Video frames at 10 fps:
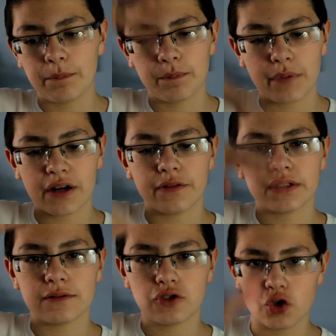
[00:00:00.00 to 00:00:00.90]
benefits
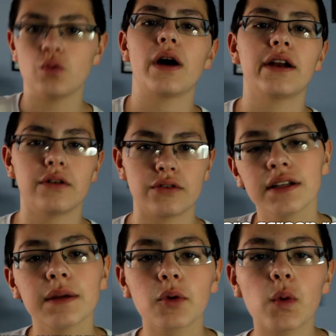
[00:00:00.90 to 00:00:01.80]
of two monitors.
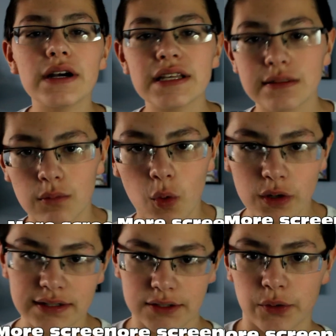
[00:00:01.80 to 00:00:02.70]
Number one is more
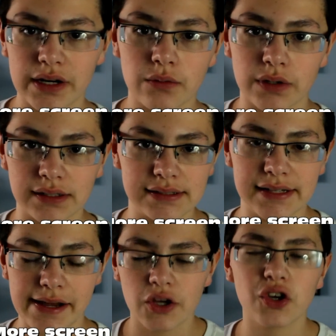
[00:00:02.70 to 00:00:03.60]
screen real
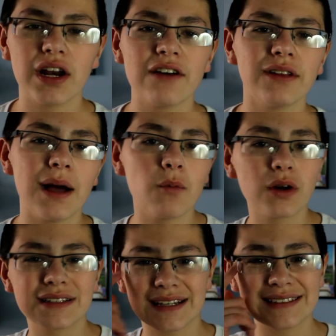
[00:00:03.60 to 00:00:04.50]
estate. You can have a lot more
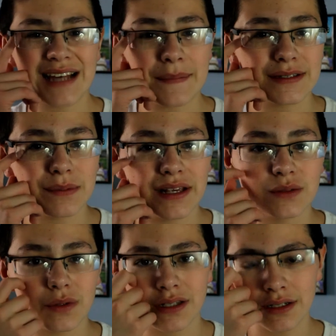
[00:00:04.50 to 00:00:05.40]
desktop space
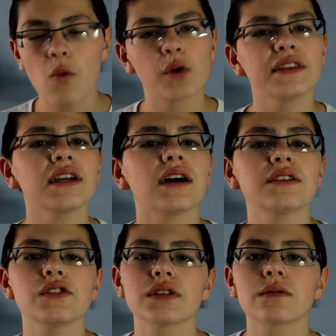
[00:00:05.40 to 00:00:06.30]
with it. One thing I'll
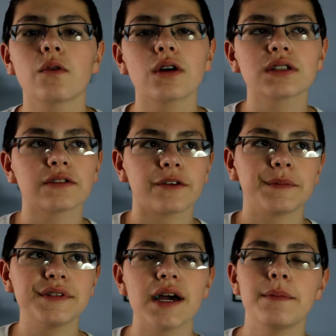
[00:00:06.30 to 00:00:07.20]
use this for is if I'm
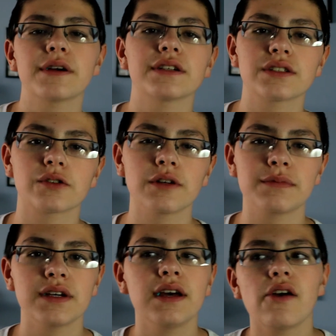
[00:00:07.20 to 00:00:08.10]
typing a script,
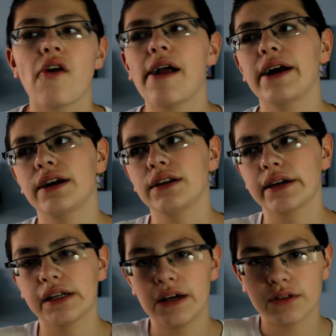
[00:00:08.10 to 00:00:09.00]
and I
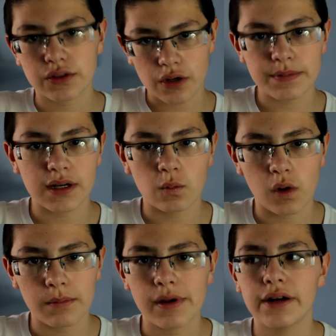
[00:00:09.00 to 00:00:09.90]
can have the script on
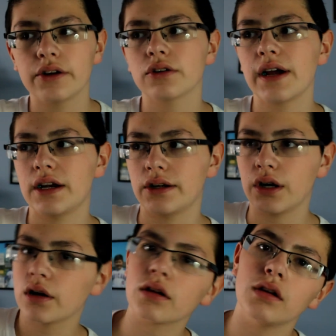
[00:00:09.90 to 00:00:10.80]
one monitor and an
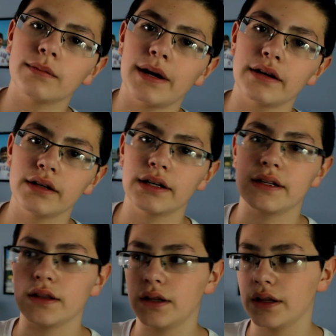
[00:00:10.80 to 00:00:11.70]
article about it
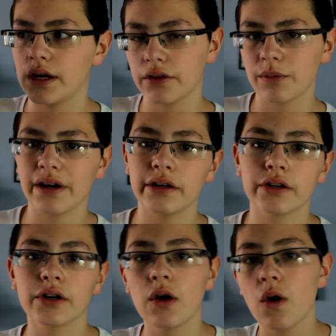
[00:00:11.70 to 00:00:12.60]
in the other monitor,